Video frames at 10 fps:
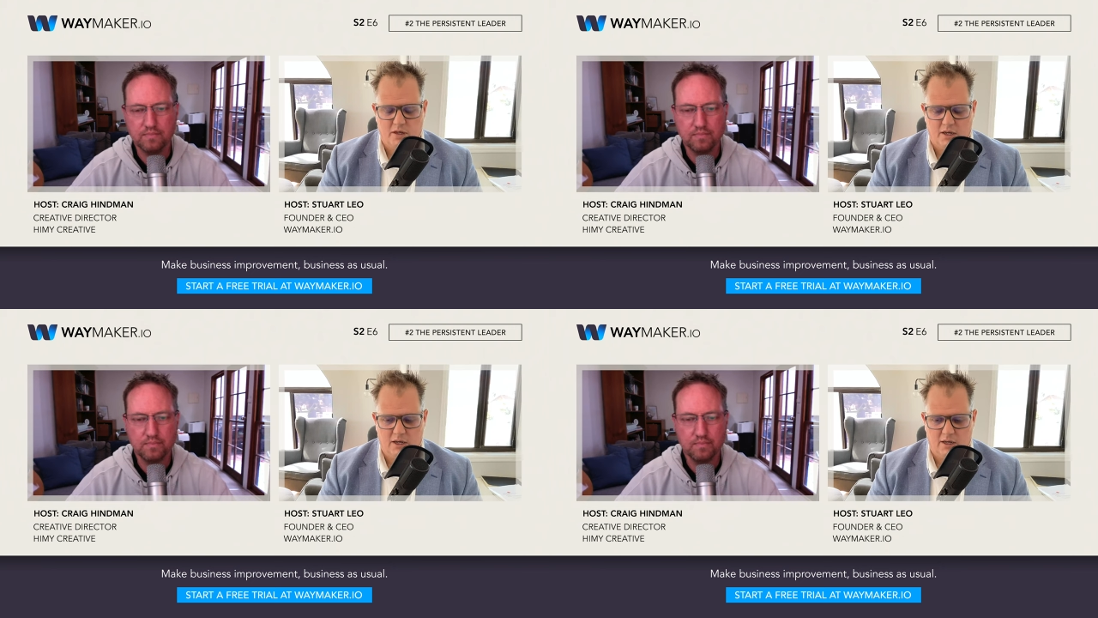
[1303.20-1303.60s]

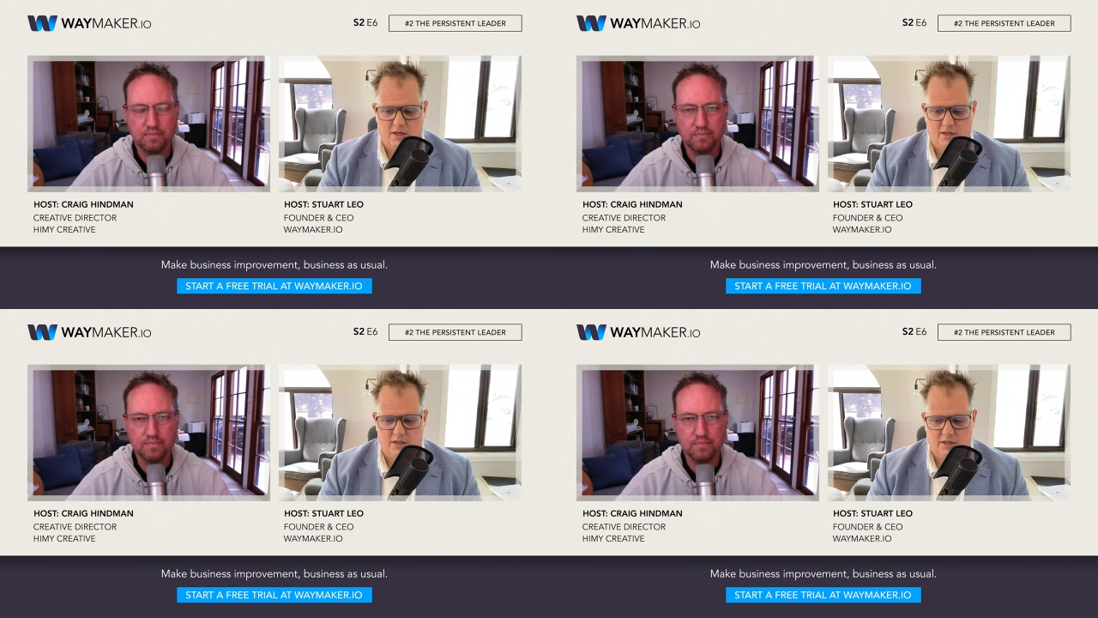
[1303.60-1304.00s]

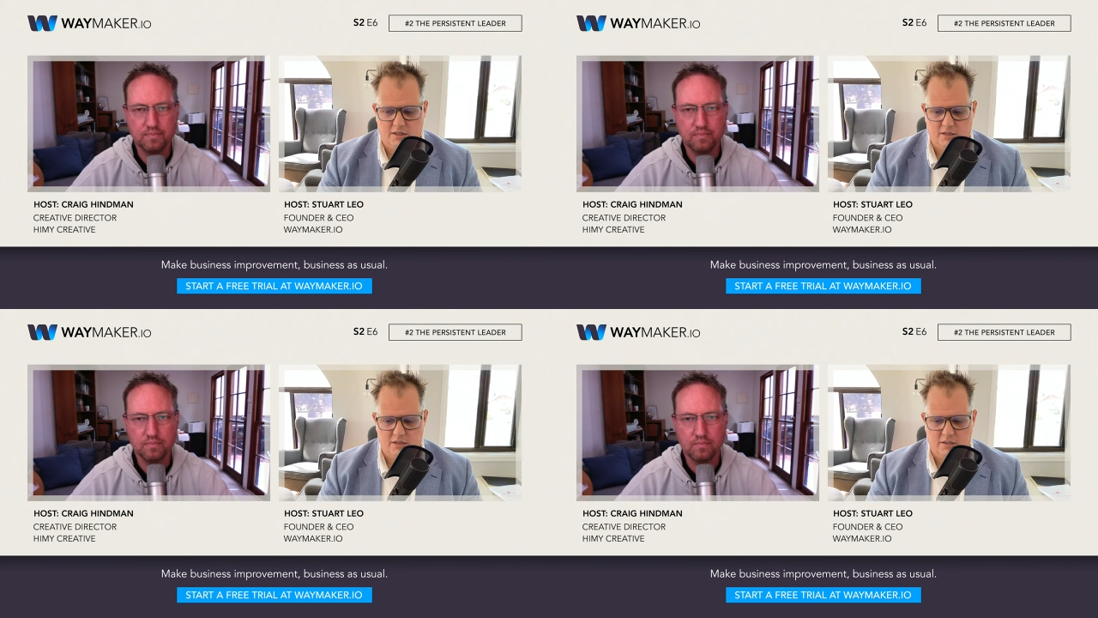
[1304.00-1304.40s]
Speaker 1: uh,
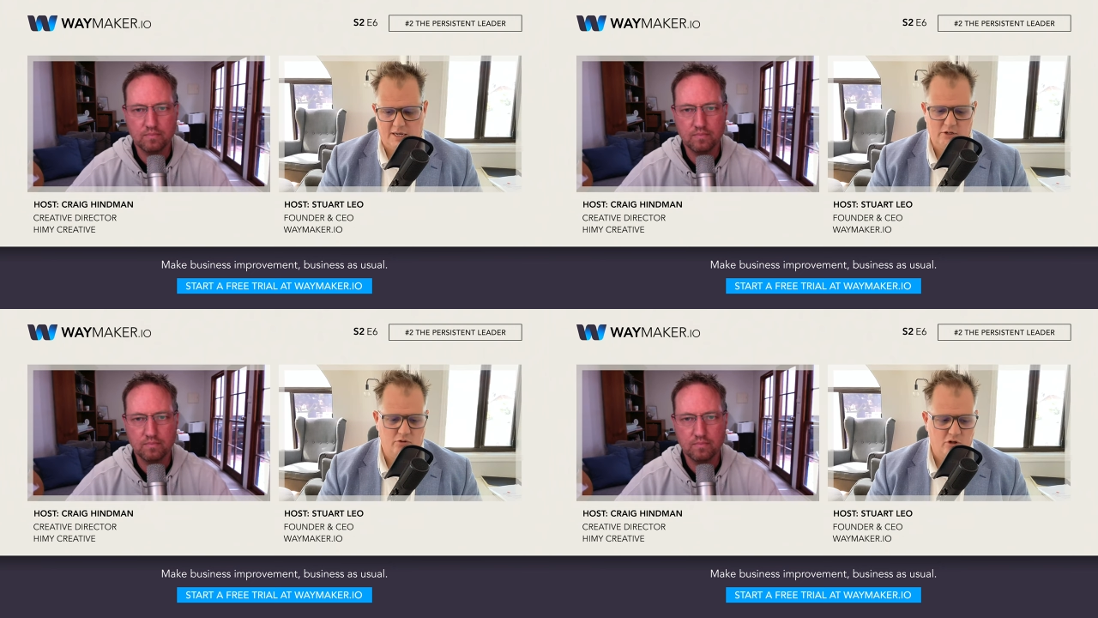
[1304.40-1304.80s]
is
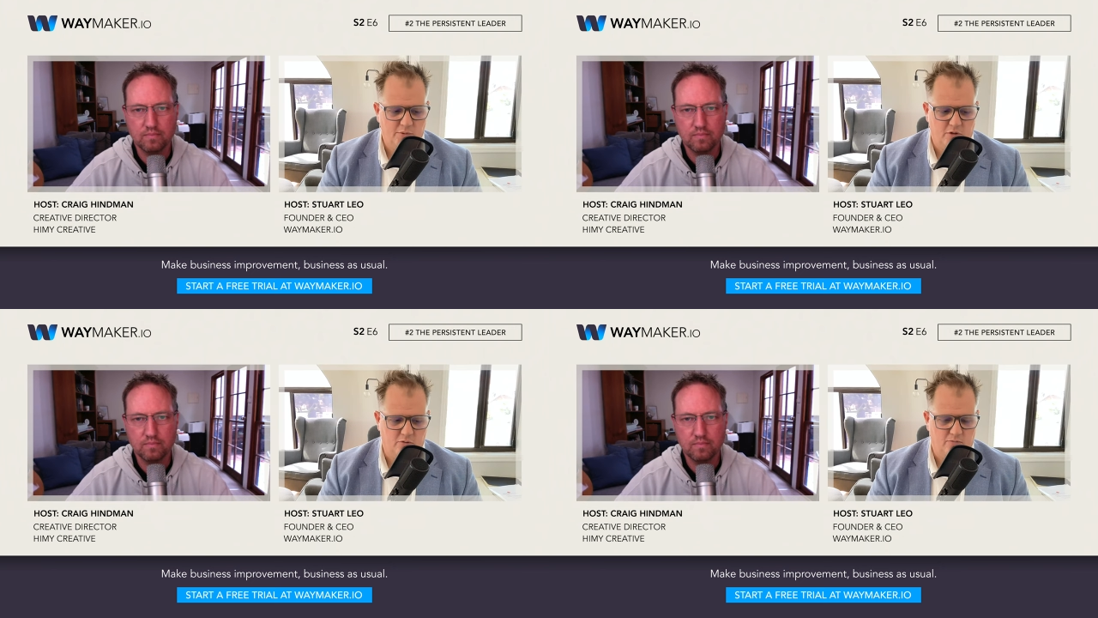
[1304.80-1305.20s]

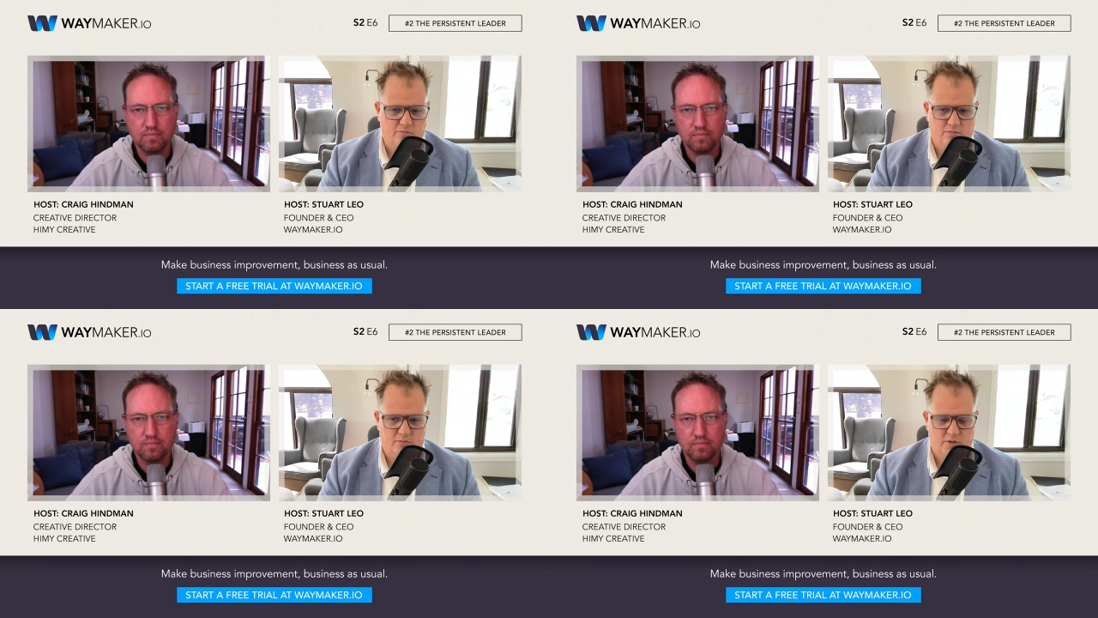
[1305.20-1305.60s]
astronomical.
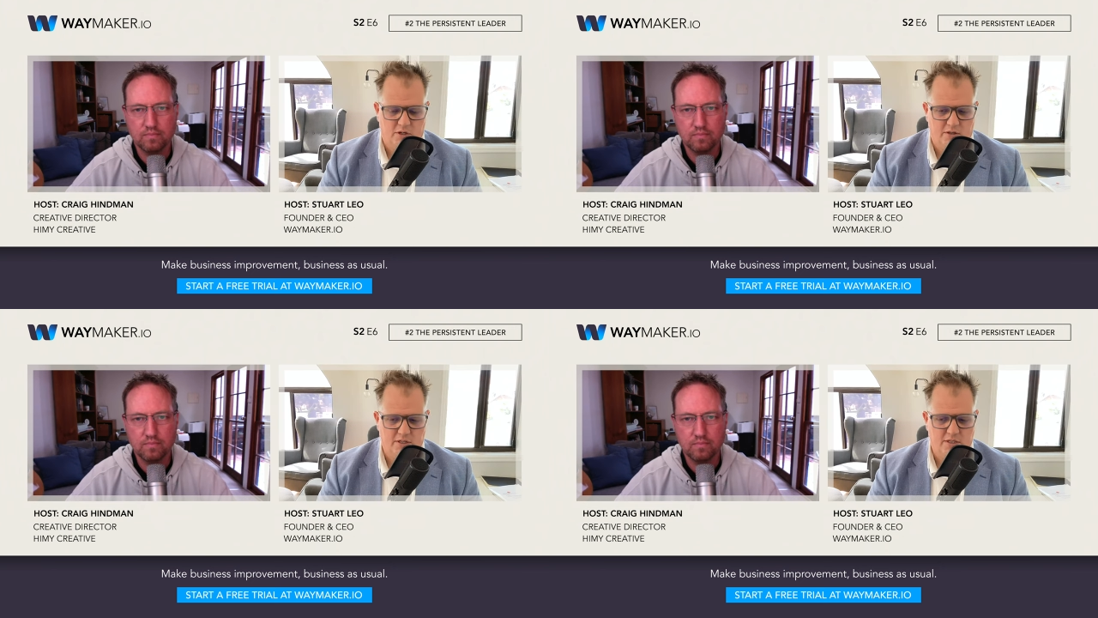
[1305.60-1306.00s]

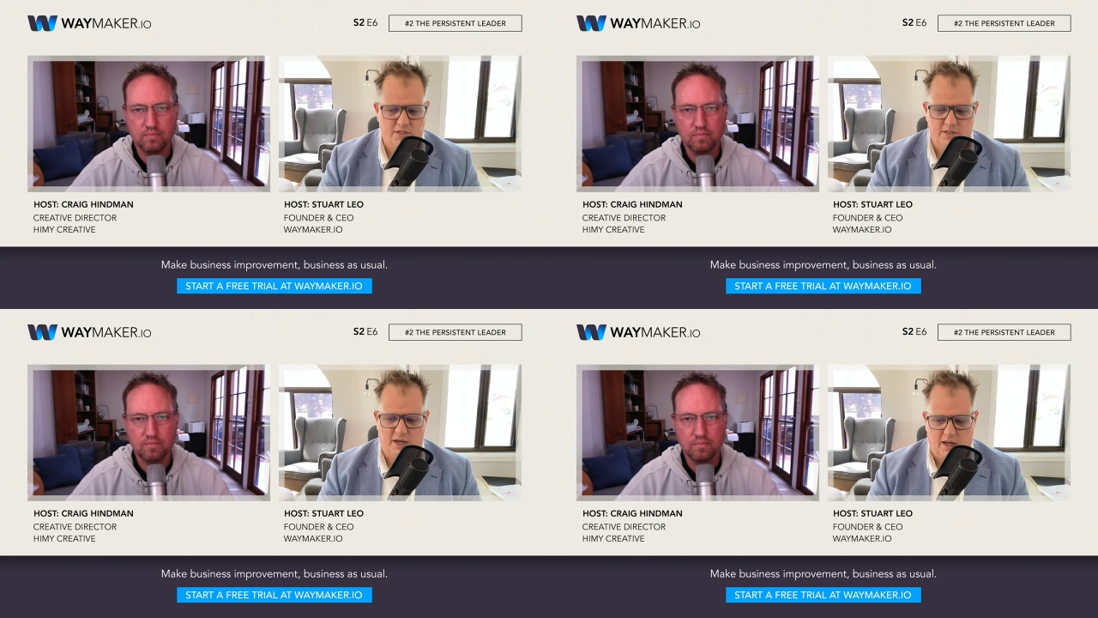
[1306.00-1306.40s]
So this
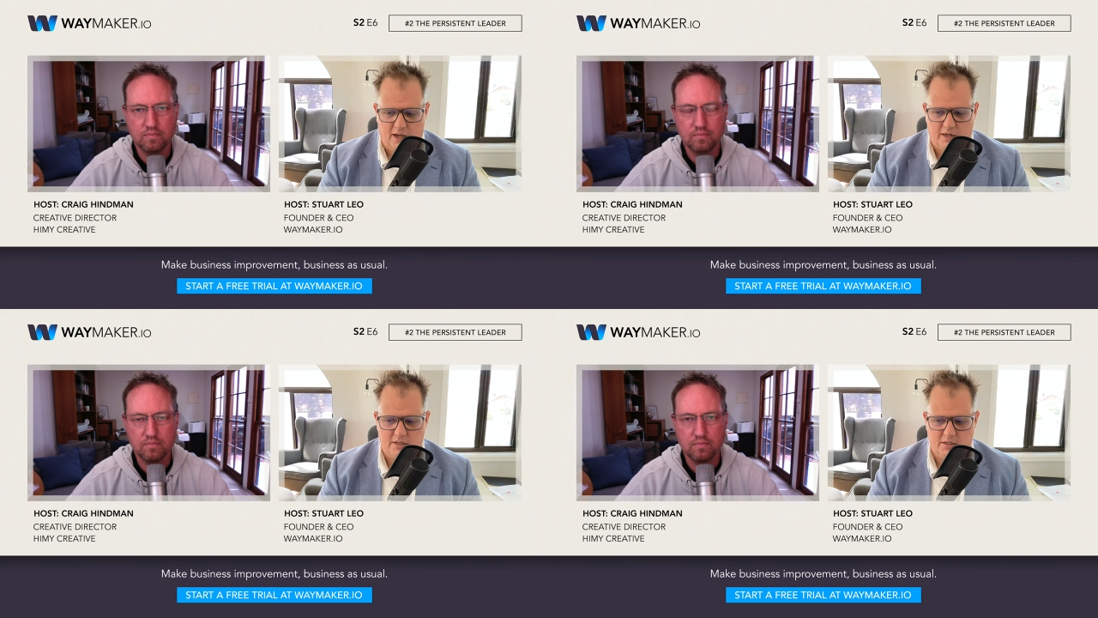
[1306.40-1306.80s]
is the
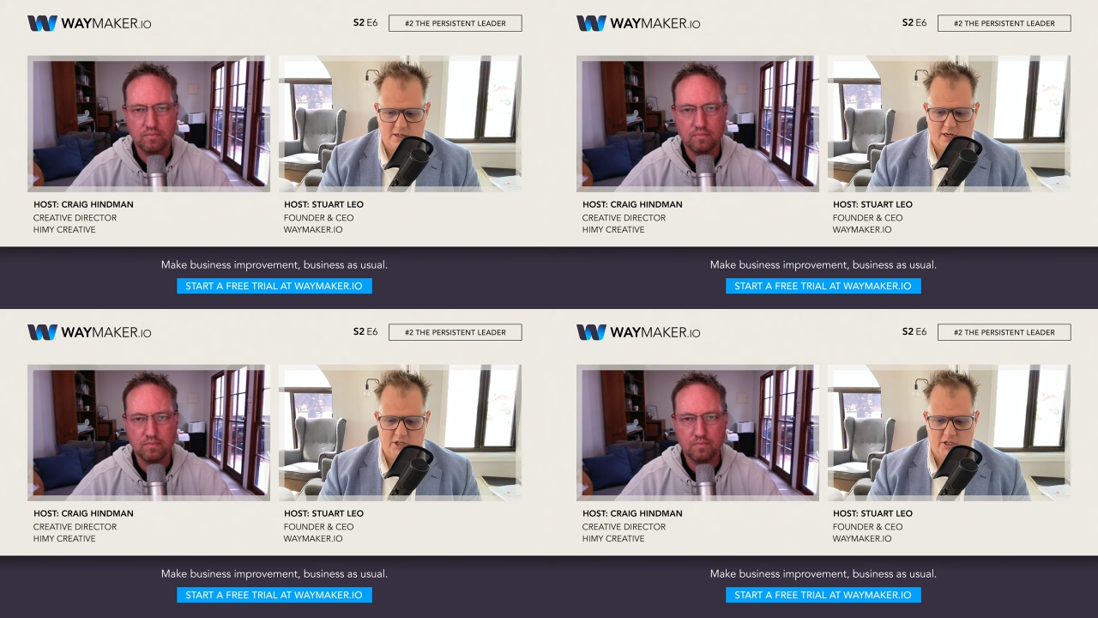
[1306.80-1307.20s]
hardest
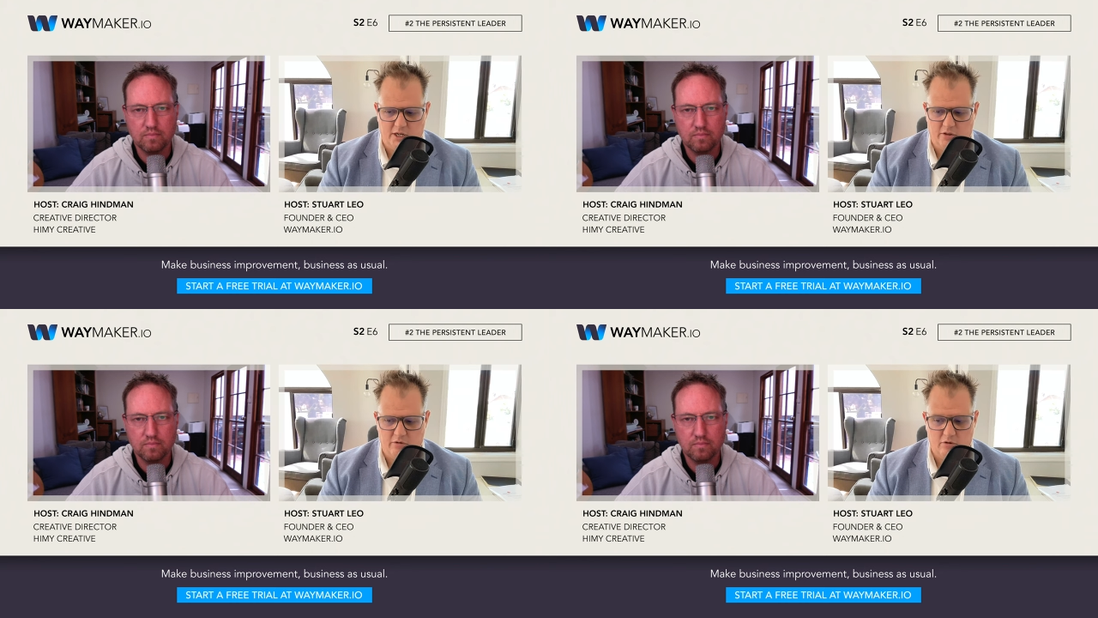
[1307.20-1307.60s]
stage to
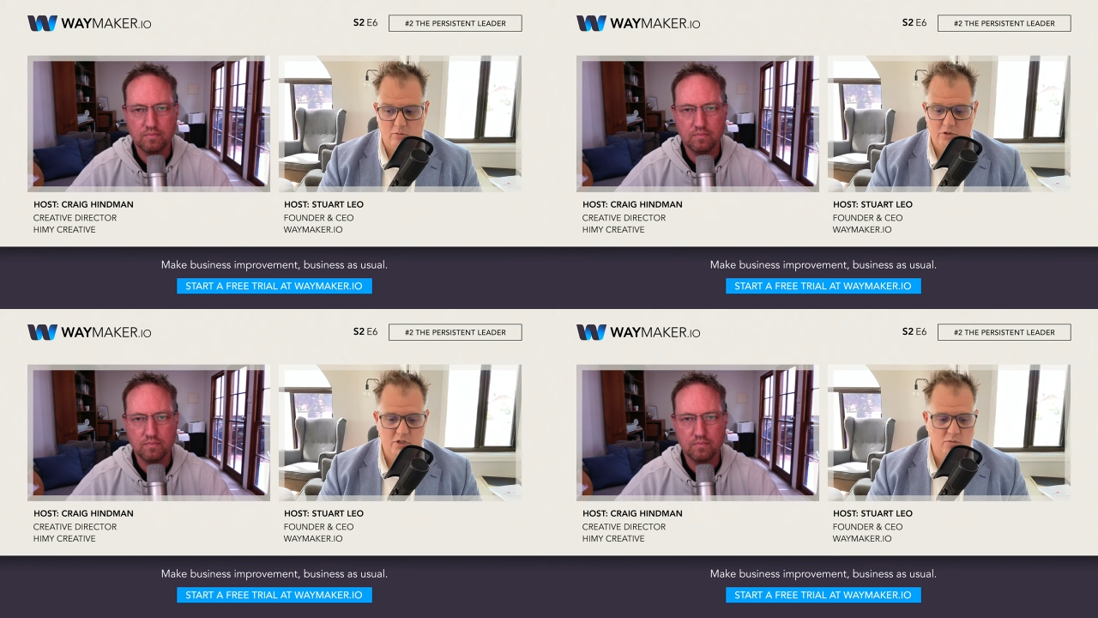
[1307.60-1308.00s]
get through, which